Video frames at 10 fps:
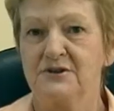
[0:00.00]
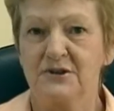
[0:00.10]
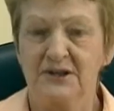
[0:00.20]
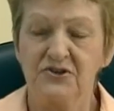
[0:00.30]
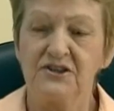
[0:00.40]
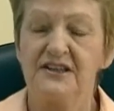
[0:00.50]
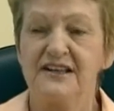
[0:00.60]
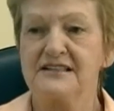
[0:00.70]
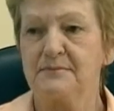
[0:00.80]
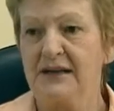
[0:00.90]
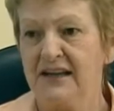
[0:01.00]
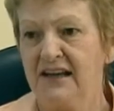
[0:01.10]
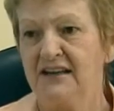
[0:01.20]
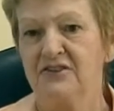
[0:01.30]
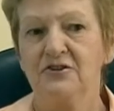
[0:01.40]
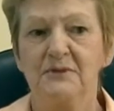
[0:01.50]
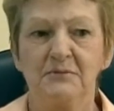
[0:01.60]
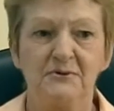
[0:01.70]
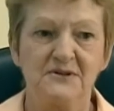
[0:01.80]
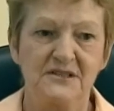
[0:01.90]
which I couldn't explain. I thought
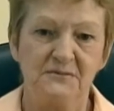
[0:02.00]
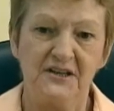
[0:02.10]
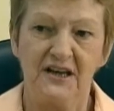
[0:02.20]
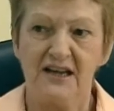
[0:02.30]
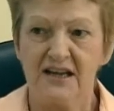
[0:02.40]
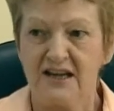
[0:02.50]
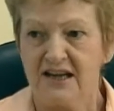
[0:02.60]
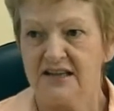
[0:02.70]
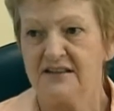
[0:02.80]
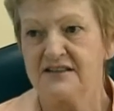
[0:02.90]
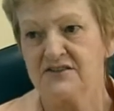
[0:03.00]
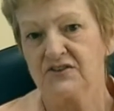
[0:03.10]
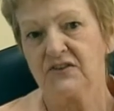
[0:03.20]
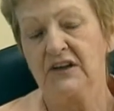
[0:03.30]
maybe it was something I ate, this sort of